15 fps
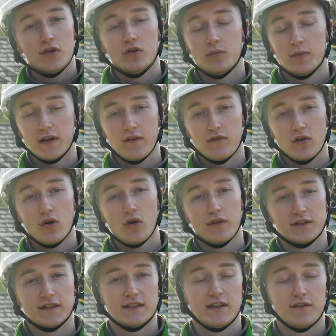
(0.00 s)
you'll be given all
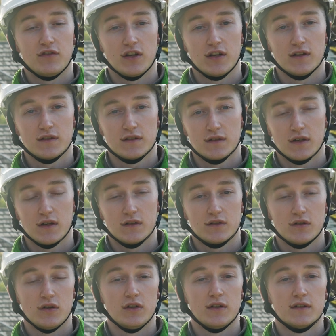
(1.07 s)
the certificates
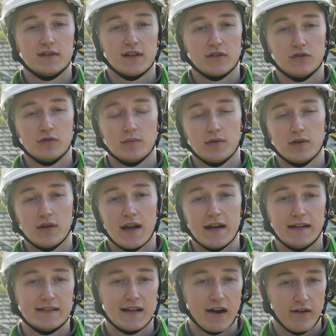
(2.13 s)
so you can set up
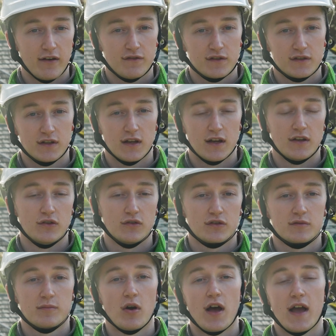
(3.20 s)
any tariffs and your
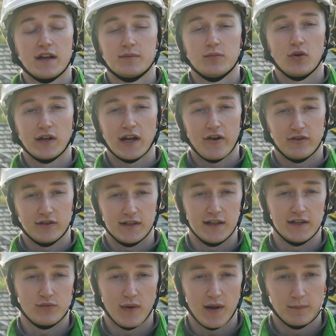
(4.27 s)
smart export
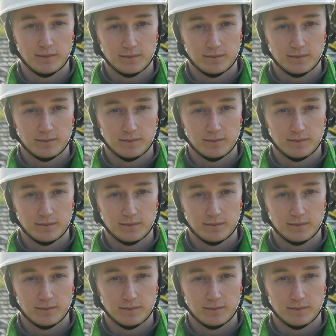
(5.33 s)
guarantee as well.